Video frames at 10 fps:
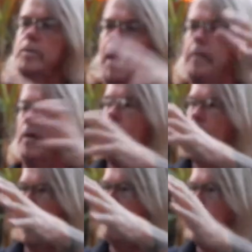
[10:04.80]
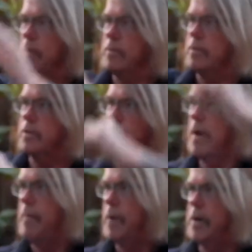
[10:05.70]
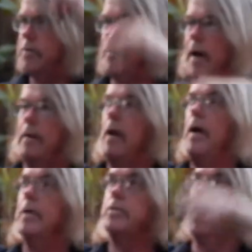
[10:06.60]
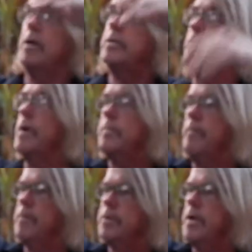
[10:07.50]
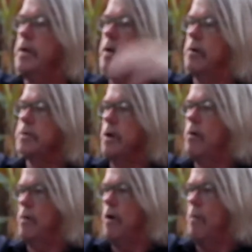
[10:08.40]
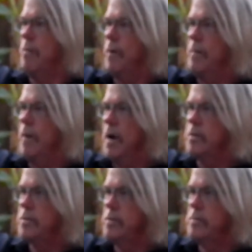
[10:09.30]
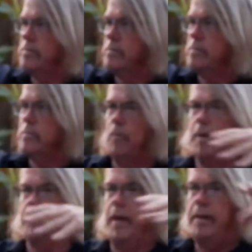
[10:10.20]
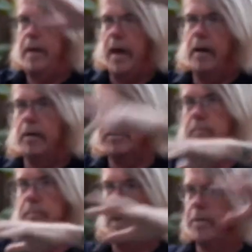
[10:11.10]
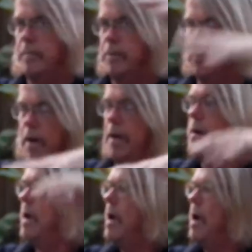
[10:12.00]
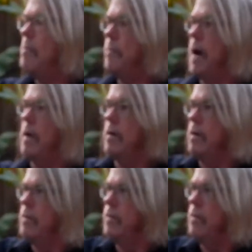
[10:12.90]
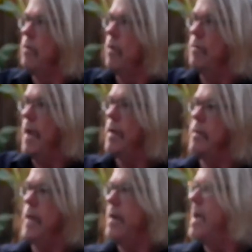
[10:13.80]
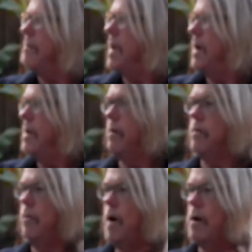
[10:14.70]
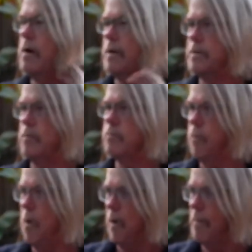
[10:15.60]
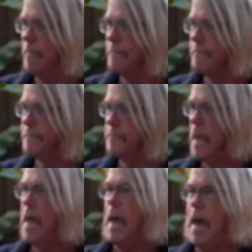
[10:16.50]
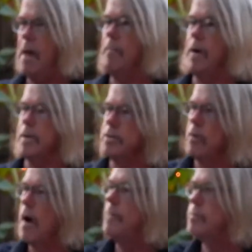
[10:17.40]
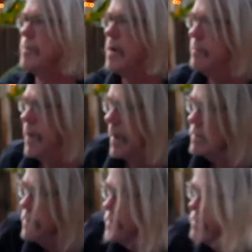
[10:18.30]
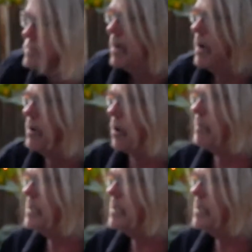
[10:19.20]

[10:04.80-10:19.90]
like the hub. It was the swing because you had it starts in Richmond, Virginia, and goes to Oklahoma pretty much, with Indiana and some spots in between. But they they came down here in the winter because it was warm, and because the crops were being picked. And Irma